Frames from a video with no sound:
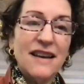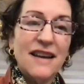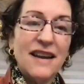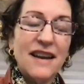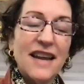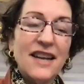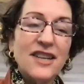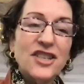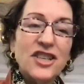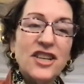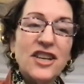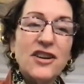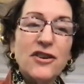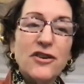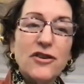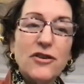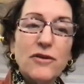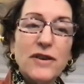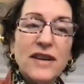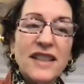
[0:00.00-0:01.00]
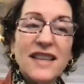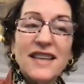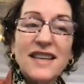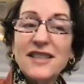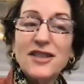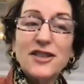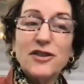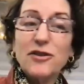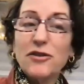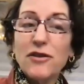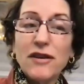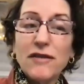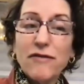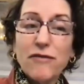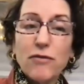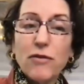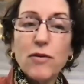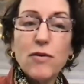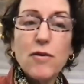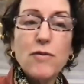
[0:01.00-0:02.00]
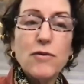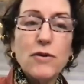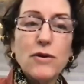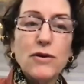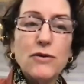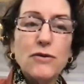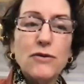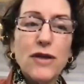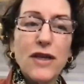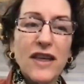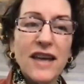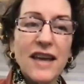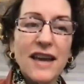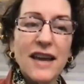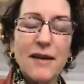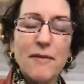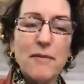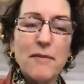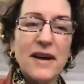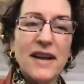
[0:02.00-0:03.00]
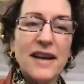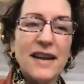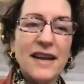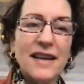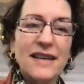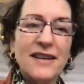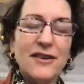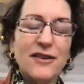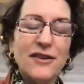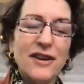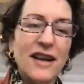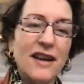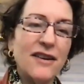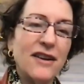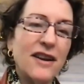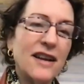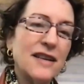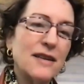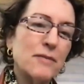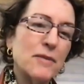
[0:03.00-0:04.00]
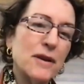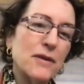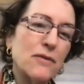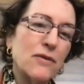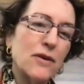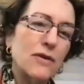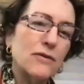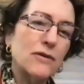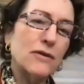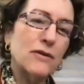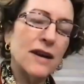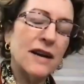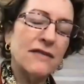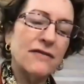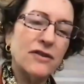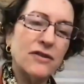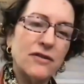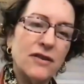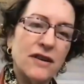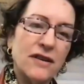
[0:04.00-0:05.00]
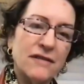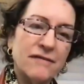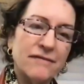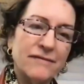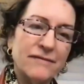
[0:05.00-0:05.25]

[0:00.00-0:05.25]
an engineer doing this sort of woo woo thing, but it turned out not to be woo woo after all.